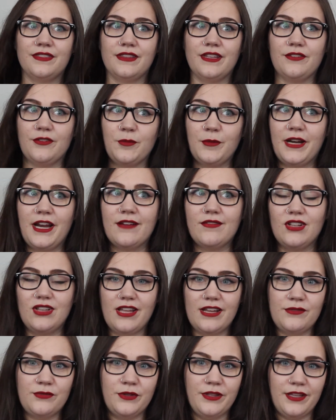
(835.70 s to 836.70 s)
if I'm gonna have a
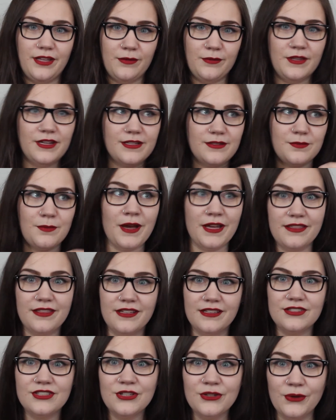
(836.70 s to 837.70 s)
life with him, then it's my
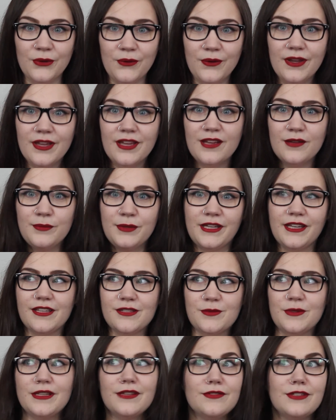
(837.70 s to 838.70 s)
thing too, because
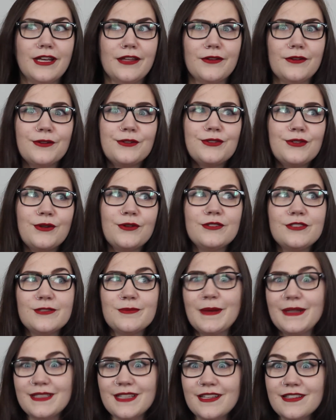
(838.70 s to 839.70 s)
we live together, so it just
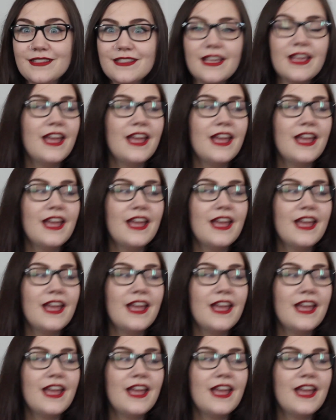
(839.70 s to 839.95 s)
makes sense.